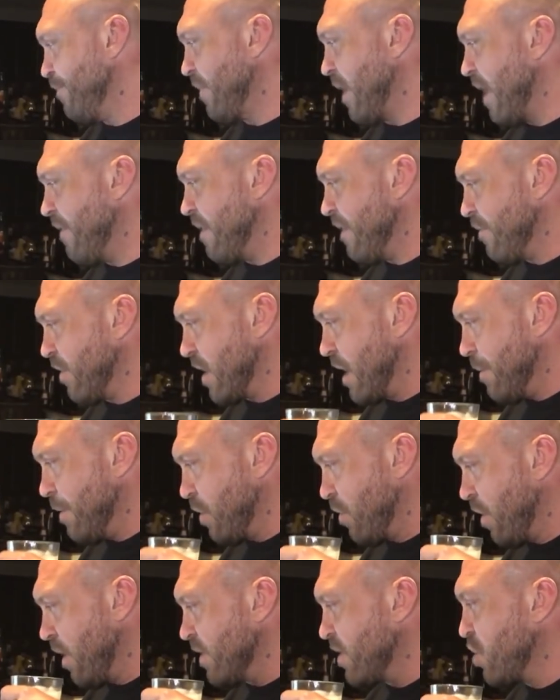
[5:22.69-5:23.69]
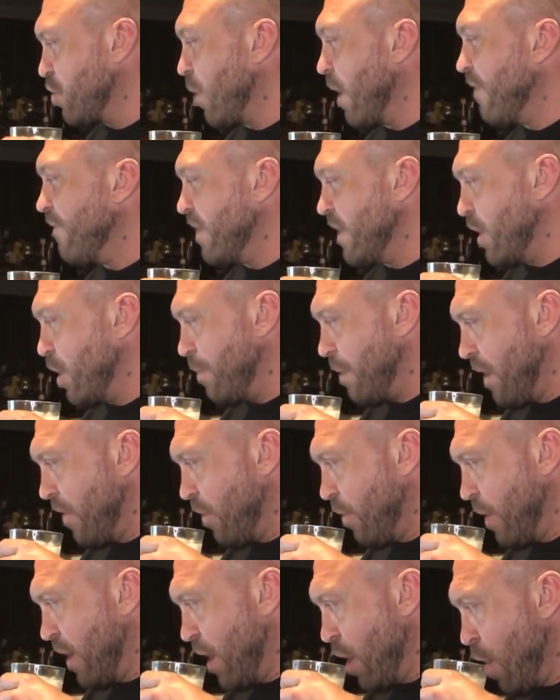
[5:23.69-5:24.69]
I've ever come across. Great video, by
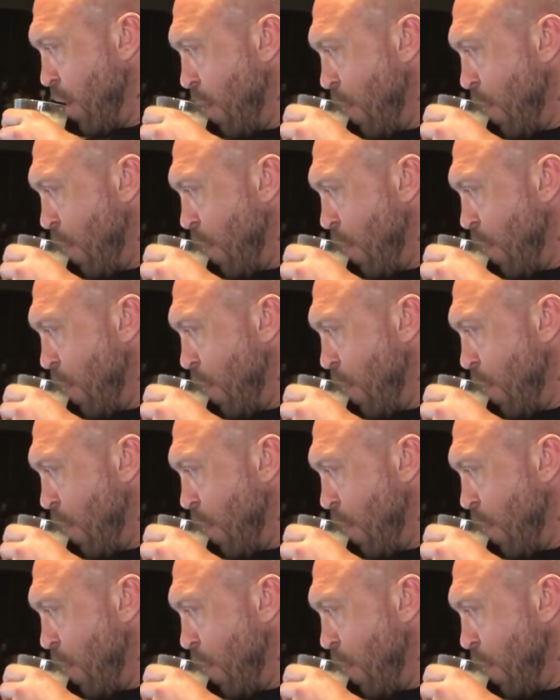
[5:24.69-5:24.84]
the way.